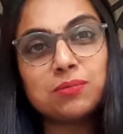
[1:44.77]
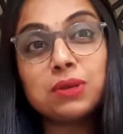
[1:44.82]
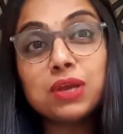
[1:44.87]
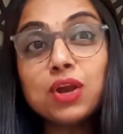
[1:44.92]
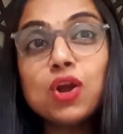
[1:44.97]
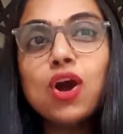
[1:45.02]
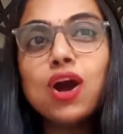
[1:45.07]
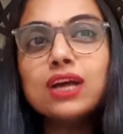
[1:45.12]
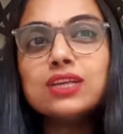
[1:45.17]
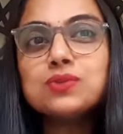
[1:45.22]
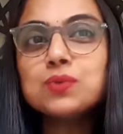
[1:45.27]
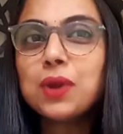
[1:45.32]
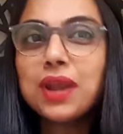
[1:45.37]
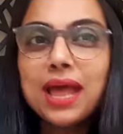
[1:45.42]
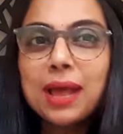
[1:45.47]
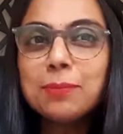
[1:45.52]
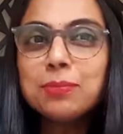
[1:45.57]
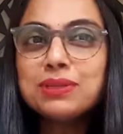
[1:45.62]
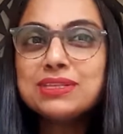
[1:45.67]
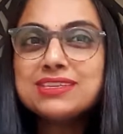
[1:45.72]
Because what
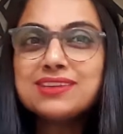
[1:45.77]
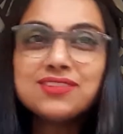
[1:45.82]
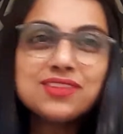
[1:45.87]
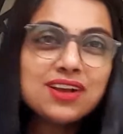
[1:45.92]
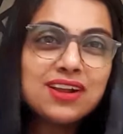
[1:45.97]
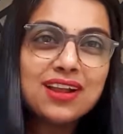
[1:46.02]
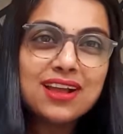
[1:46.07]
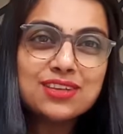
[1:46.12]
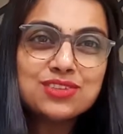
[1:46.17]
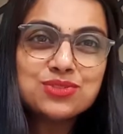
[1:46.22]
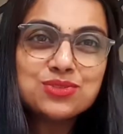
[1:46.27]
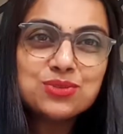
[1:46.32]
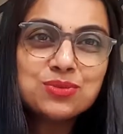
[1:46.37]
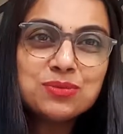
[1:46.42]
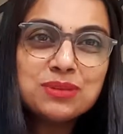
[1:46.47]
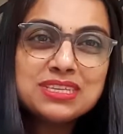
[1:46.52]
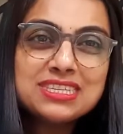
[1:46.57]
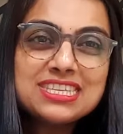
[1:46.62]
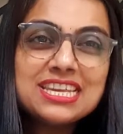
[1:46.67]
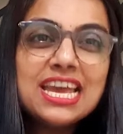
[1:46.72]
happens in the classroom
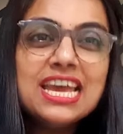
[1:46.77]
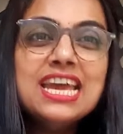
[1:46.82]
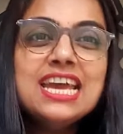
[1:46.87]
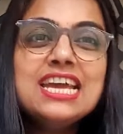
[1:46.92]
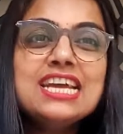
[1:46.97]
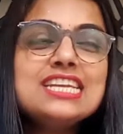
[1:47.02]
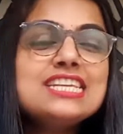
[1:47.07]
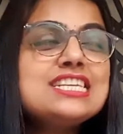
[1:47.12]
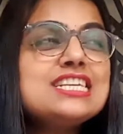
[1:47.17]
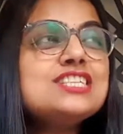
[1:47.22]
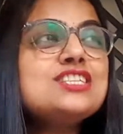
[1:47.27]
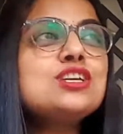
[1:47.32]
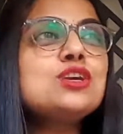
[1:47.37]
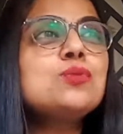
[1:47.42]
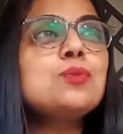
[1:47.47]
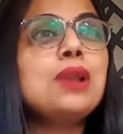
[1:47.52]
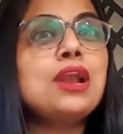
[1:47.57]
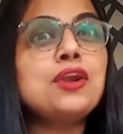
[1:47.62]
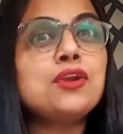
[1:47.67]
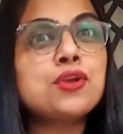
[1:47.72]
is teacher
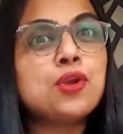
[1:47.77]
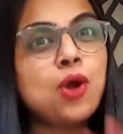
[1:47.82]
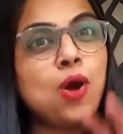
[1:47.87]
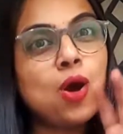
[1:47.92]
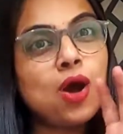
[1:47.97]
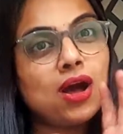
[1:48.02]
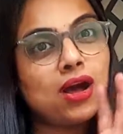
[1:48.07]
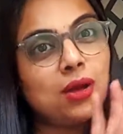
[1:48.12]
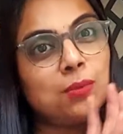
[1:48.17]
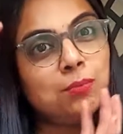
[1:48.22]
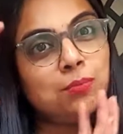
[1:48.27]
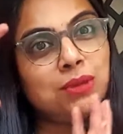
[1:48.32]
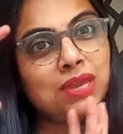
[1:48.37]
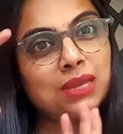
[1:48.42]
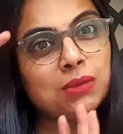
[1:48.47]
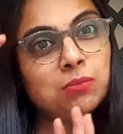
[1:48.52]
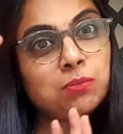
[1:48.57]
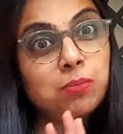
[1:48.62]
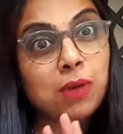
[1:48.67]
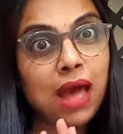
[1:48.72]
will draw a
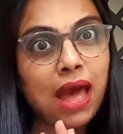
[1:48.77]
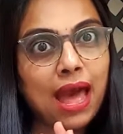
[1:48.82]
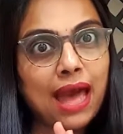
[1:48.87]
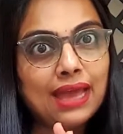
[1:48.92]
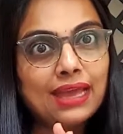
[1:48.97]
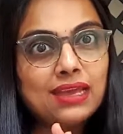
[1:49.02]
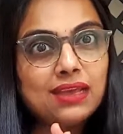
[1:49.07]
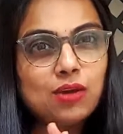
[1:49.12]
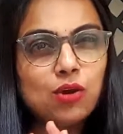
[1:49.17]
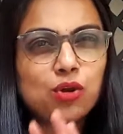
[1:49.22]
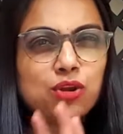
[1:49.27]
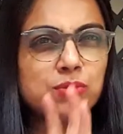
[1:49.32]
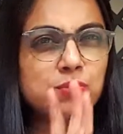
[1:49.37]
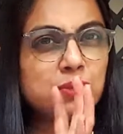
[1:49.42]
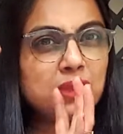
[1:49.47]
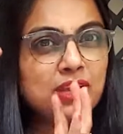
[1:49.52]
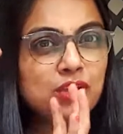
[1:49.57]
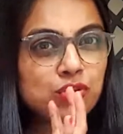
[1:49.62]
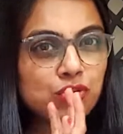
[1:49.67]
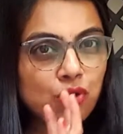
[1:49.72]
big bag or a
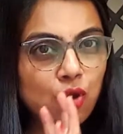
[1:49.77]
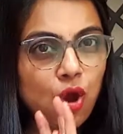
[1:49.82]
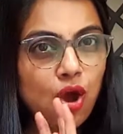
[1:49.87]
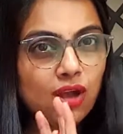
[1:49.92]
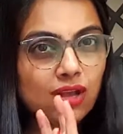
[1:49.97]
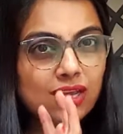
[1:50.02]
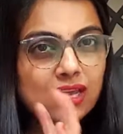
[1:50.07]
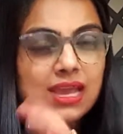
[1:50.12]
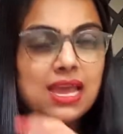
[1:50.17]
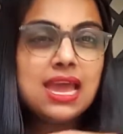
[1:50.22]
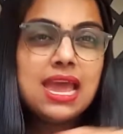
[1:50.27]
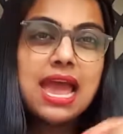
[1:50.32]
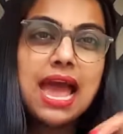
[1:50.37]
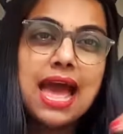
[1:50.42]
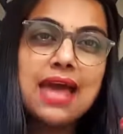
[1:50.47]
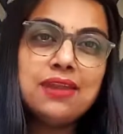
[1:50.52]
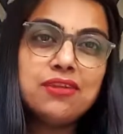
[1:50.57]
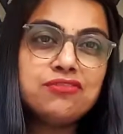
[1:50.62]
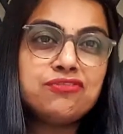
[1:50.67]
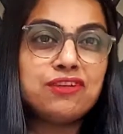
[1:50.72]
big rock
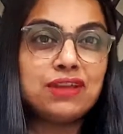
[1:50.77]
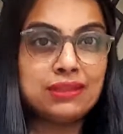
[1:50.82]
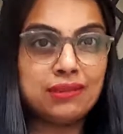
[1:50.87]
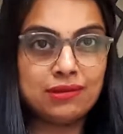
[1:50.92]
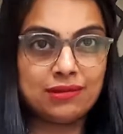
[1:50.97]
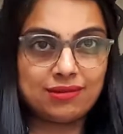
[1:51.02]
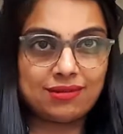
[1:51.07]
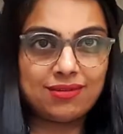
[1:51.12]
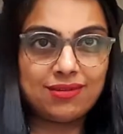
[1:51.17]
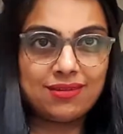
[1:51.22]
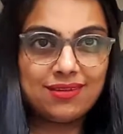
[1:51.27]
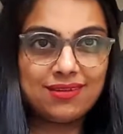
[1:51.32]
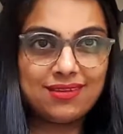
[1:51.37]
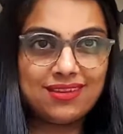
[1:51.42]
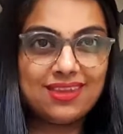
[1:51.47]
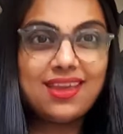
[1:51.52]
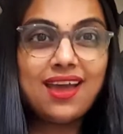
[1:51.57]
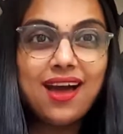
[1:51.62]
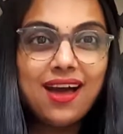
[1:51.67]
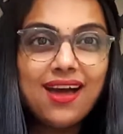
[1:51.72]
and a feather,
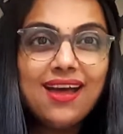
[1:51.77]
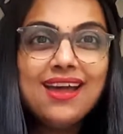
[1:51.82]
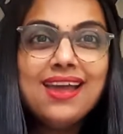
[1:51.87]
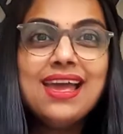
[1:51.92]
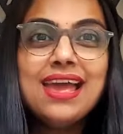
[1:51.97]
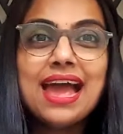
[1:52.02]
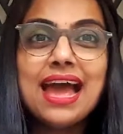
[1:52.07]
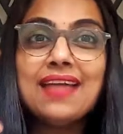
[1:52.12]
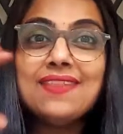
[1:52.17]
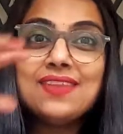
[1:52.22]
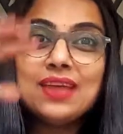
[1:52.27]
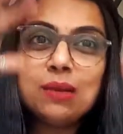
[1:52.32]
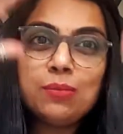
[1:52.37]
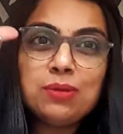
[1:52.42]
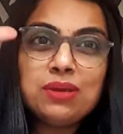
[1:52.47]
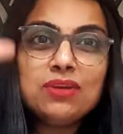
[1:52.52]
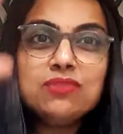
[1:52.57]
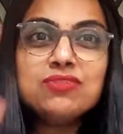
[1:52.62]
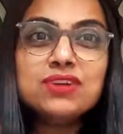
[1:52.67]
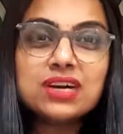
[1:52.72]
and there'll
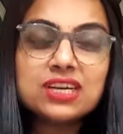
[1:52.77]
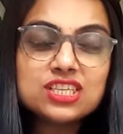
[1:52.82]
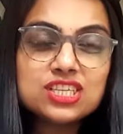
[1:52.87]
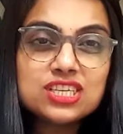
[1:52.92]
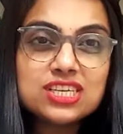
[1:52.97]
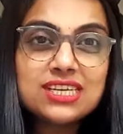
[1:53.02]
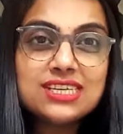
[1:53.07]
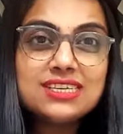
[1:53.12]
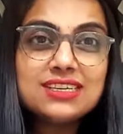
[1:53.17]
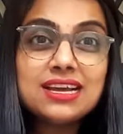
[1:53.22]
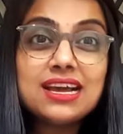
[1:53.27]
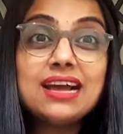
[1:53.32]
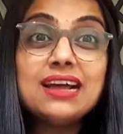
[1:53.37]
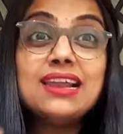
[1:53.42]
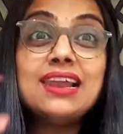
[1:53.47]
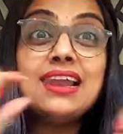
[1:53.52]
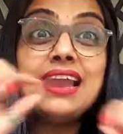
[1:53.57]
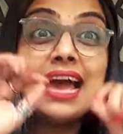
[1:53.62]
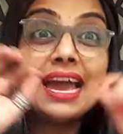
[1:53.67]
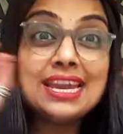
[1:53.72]
be a worksheet,
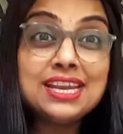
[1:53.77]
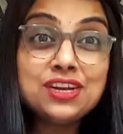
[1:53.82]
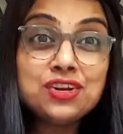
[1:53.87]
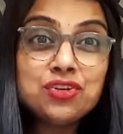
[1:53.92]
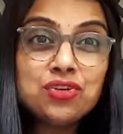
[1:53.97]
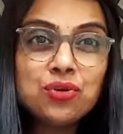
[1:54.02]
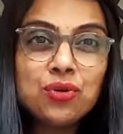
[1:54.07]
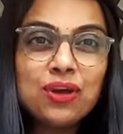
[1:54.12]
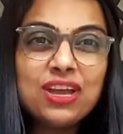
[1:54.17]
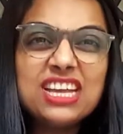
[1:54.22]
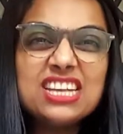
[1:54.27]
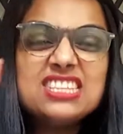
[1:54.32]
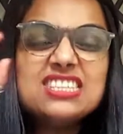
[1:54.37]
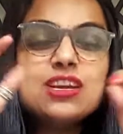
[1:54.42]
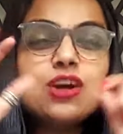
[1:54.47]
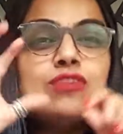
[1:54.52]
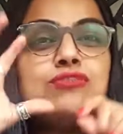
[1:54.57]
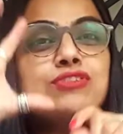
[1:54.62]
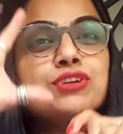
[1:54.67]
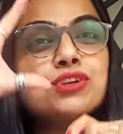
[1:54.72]
line drawings
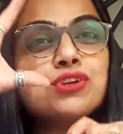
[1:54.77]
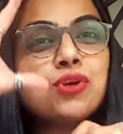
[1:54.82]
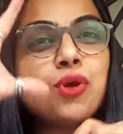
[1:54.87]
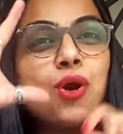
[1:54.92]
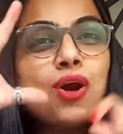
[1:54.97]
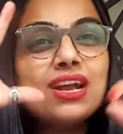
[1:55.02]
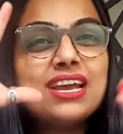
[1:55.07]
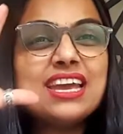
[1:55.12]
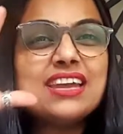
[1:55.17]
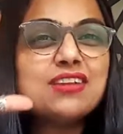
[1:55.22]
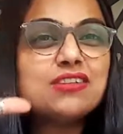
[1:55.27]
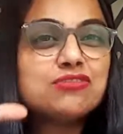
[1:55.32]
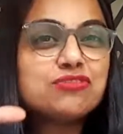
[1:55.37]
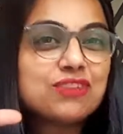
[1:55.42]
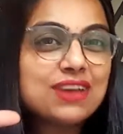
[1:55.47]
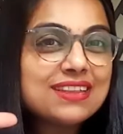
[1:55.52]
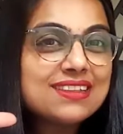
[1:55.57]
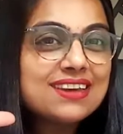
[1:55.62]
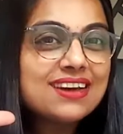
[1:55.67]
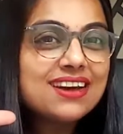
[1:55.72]
of a rock and a
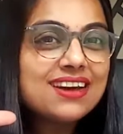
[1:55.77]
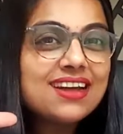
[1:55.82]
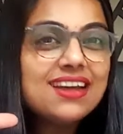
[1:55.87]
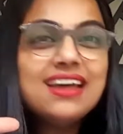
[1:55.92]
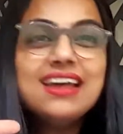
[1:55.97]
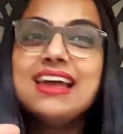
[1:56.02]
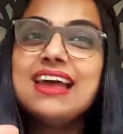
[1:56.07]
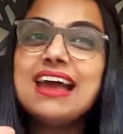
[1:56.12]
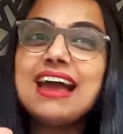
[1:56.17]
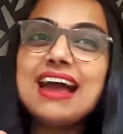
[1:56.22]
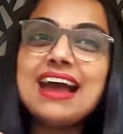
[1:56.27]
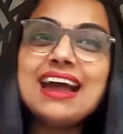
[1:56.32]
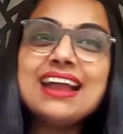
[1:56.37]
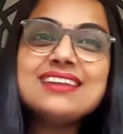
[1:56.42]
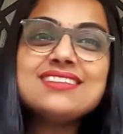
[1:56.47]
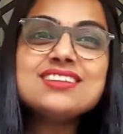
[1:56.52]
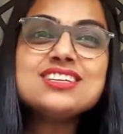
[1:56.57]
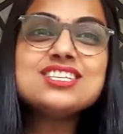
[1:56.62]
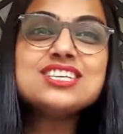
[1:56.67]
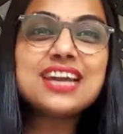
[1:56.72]
feather,
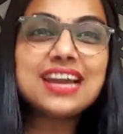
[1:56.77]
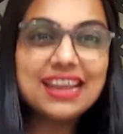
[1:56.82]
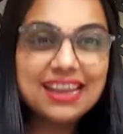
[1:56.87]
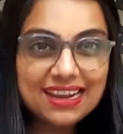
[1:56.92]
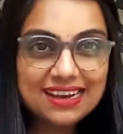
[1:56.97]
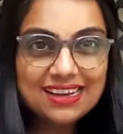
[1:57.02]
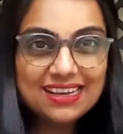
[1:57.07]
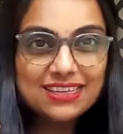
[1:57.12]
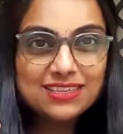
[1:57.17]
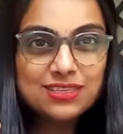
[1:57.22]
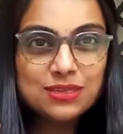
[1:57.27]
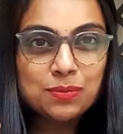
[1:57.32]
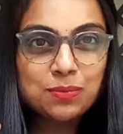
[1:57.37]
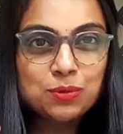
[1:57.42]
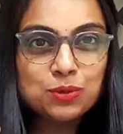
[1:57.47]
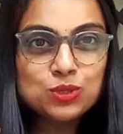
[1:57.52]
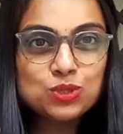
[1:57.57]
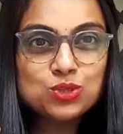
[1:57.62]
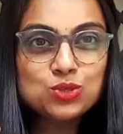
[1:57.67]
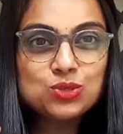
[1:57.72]
and the child is
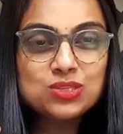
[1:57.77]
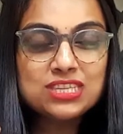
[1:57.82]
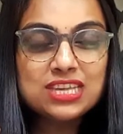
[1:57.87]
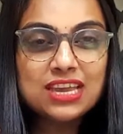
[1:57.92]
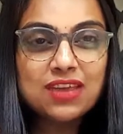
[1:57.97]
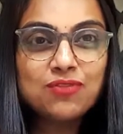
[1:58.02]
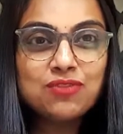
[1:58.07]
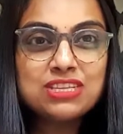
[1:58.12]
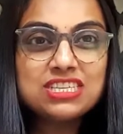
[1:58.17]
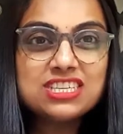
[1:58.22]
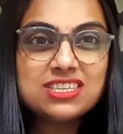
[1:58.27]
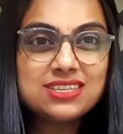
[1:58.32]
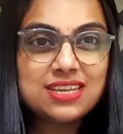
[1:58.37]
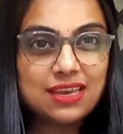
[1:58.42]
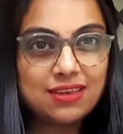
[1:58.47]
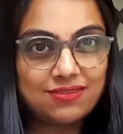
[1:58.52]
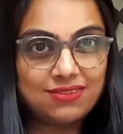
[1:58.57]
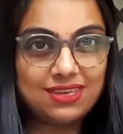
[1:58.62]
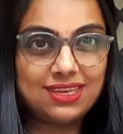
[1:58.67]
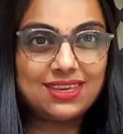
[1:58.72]
supposed to say which is
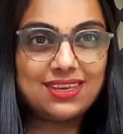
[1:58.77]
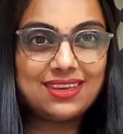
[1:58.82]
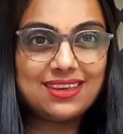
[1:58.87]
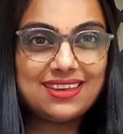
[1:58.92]
heavy.